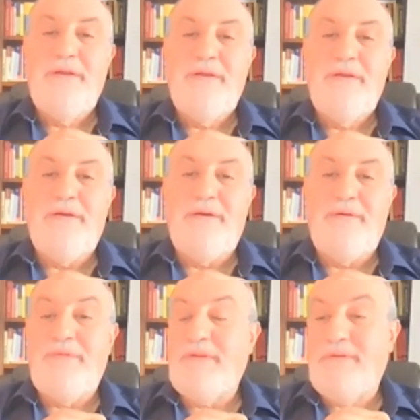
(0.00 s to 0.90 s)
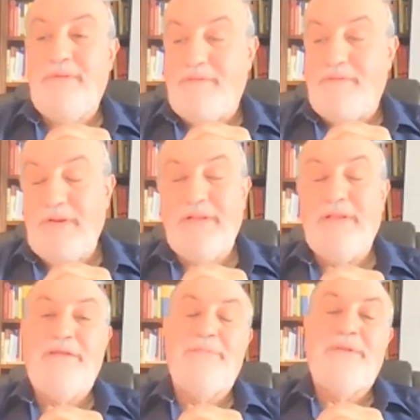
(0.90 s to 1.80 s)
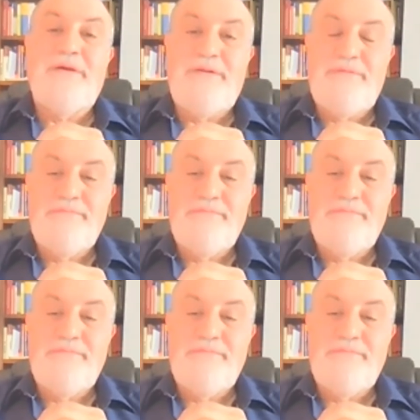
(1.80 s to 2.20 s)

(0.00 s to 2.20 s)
uh, the, very little has been done.